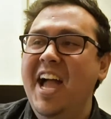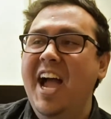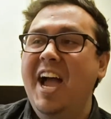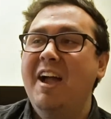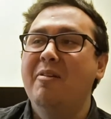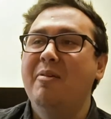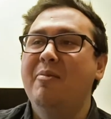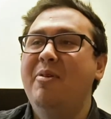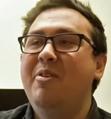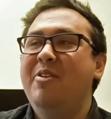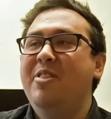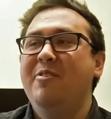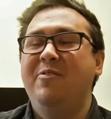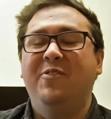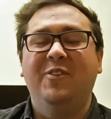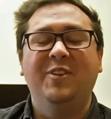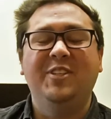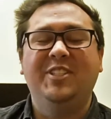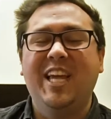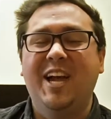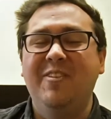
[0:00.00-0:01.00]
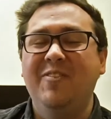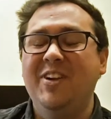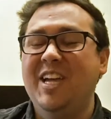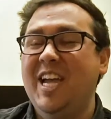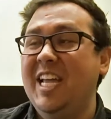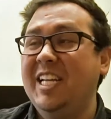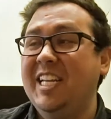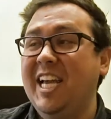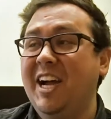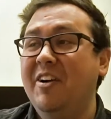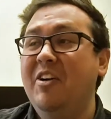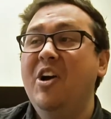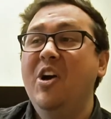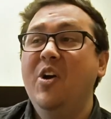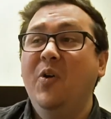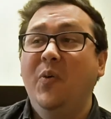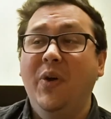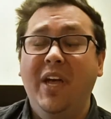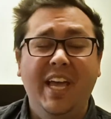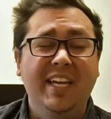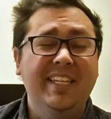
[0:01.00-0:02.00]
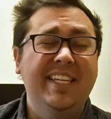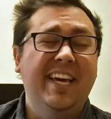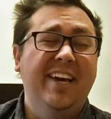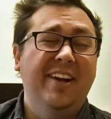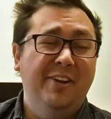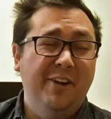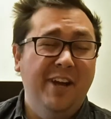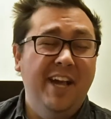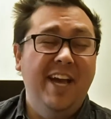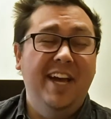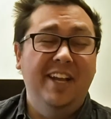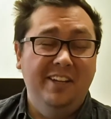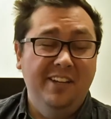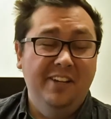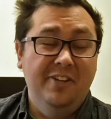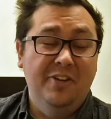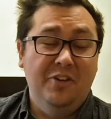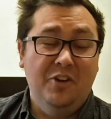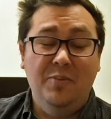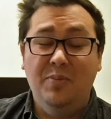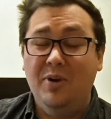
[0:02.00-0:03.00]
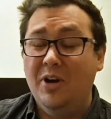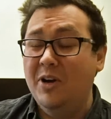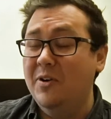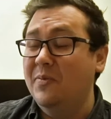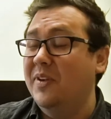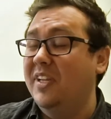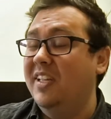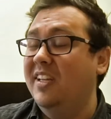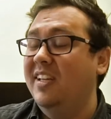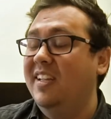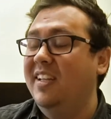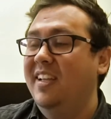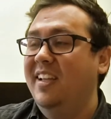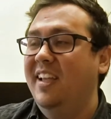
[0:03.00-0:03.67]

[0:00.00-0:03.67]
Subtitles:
remember the first time we hanged out in her apartment,